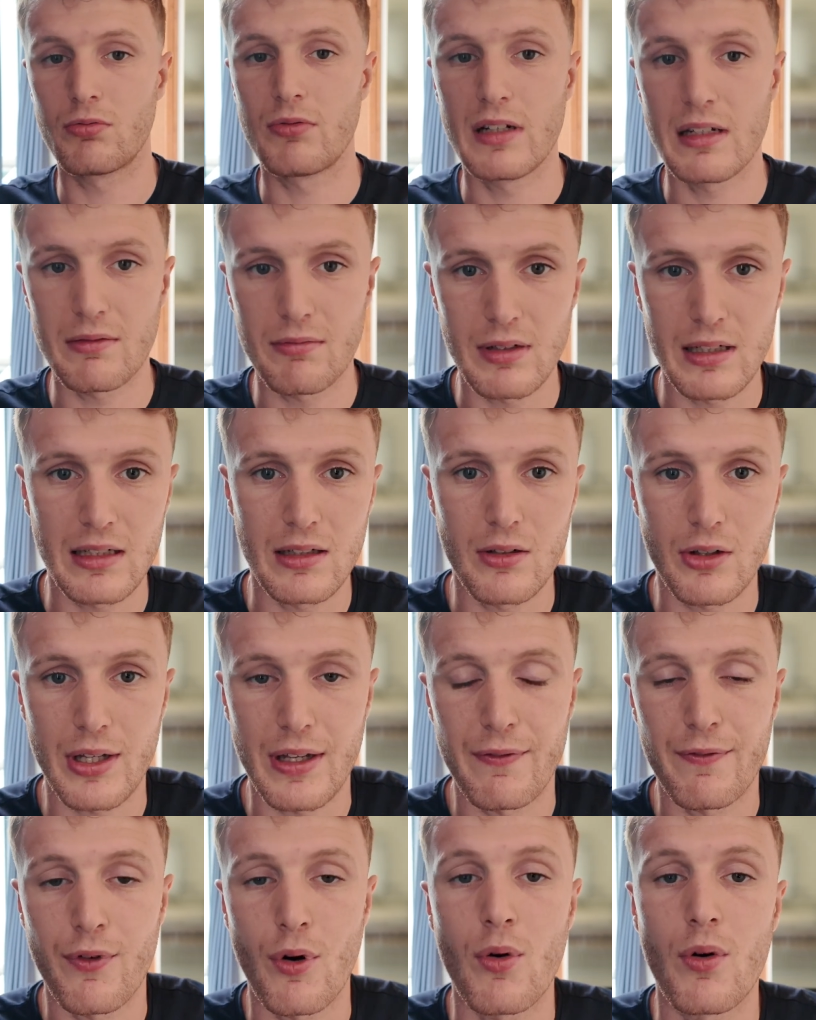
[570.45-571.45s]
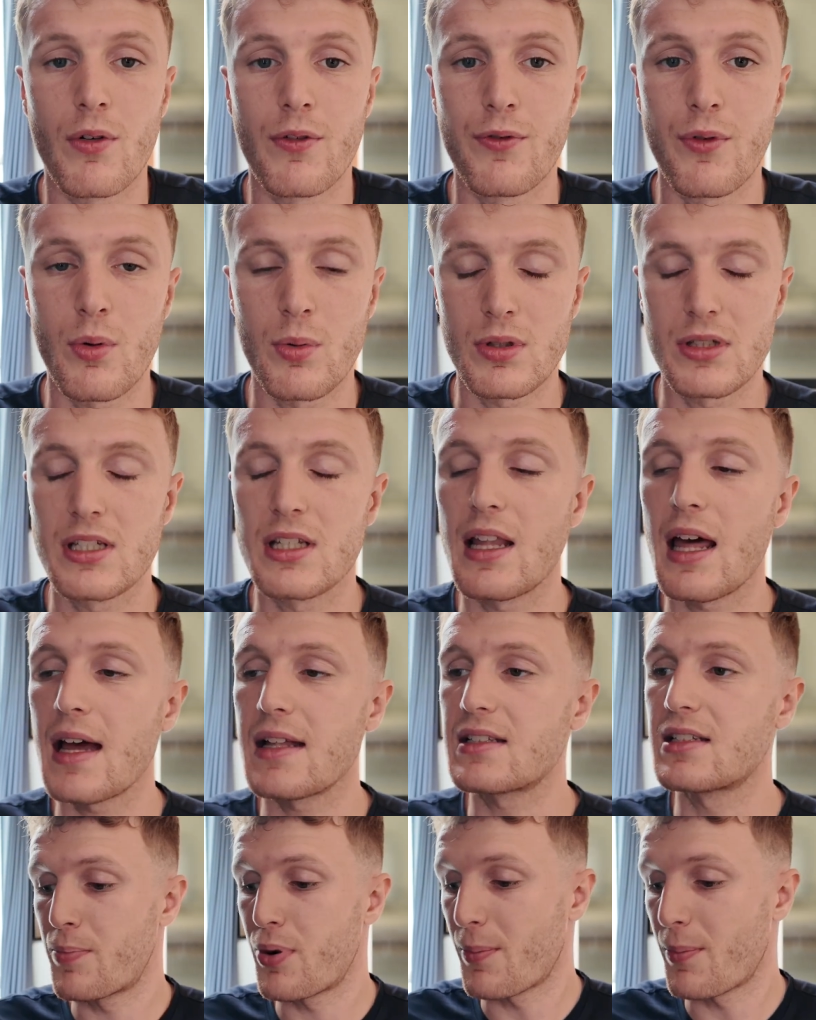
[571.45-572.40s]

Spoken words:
Really looking forward to that.